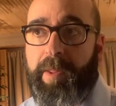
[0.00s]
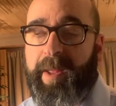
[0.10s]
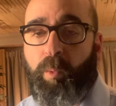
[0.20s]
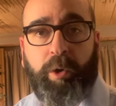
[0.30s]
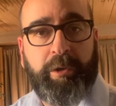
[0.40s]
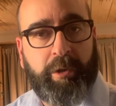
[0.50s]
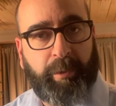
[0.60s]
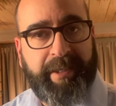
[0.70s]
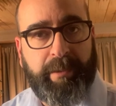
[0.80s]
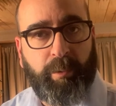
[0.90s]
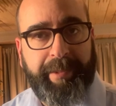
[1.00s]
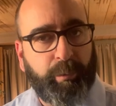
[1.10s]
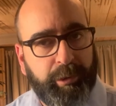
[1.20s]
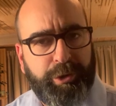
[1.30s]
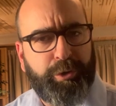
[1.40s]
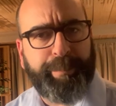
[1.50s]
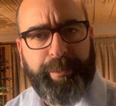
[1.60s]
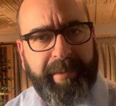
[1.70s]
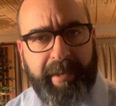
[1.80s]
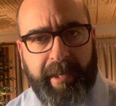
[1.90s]
They weren't the crazy one. They weren't the
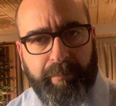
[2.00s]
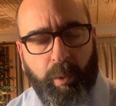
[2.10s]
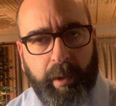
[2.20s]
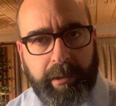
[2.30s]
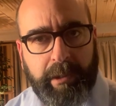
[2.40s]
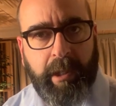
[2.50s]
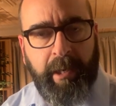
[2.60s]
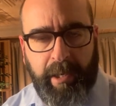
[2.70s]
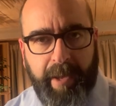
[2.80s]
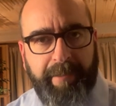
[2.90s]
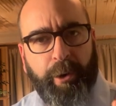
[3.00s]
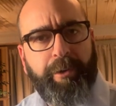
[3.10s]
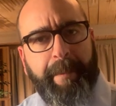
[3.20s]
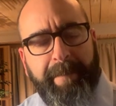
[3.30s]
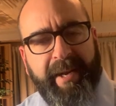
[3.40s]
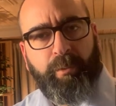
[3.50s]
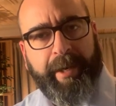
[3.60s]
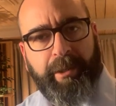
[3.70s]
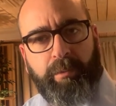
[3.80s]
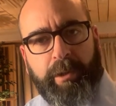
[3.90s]
supreme evil ones. They're the
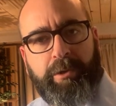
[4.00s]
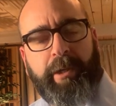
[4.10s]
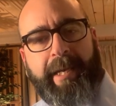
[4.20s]
mid-range ones. So the